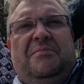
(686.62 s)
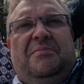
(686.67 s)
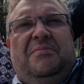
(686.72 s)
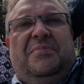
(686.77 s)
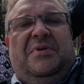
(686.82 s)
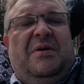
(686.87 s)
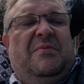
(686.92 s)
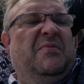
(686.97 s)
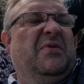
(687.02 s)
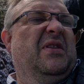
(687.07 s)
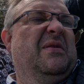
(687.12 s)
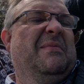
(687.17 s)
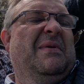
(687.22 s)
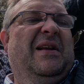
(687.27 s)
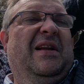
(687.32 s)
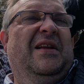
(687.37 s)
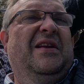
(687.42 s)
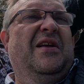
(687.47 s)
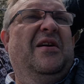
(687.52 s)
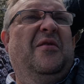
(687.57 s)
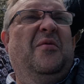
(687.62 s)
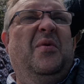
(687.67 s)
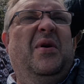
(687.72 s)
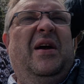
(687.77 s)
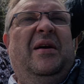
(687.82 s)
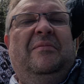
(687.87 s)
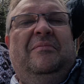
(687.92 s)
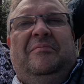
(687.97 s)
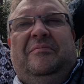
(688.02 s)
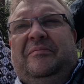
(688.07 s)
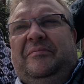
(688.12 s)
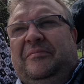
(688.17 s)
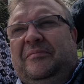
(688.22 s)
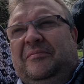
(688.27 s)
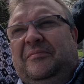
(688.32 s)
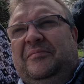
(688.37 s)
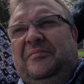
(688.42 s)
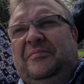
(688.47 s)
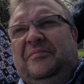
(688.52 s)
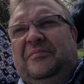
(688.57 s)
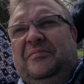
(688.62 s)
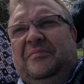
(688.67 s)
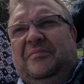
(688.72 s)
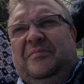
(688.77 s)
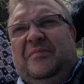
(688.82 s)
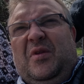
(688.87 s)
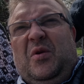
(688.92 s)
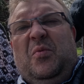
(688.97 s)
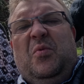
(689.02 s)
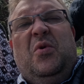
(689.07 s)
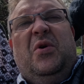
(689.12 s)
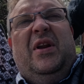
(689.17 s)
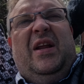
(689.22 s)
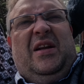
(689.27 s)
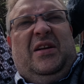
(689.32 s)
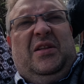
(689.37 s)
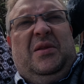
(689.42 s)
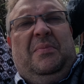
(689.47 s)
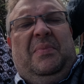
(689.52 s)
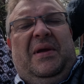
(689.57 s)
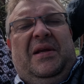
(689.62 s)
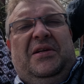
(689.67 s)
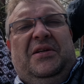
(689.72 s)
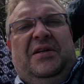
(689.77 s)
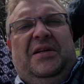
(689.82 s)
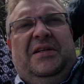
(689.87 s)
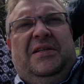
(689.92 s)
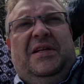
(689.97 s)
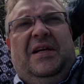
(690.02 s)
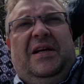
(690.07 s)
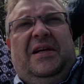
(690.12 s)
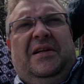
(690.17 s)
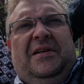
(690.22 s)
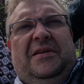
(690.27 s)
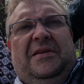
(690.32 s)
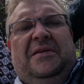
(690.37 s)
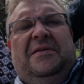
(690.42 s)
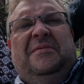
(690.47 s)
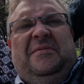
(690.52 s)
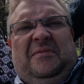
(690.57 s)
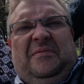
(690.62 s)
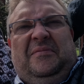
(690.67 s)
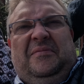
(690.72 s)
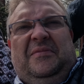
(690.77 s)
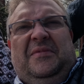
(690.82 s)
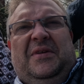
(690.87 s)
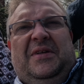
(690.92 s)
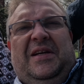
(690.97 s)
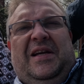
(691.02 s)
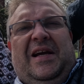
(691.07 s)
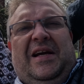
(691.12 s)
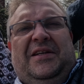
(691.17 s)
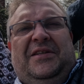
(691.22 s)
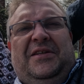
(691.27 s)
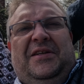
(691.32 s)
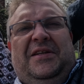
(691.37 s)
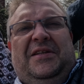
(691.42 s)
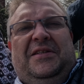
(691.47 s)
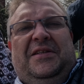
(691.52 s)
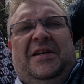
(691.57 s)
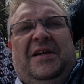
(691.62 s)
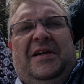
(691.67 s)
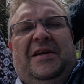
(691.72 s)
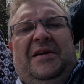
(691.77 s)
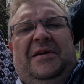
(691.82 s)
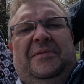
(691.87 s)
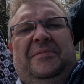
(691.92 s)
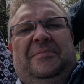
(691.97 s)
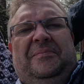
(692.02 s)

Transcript: somewhere in the middle of nowhere. We'll go down to the beach in a second. Catch you in a sec.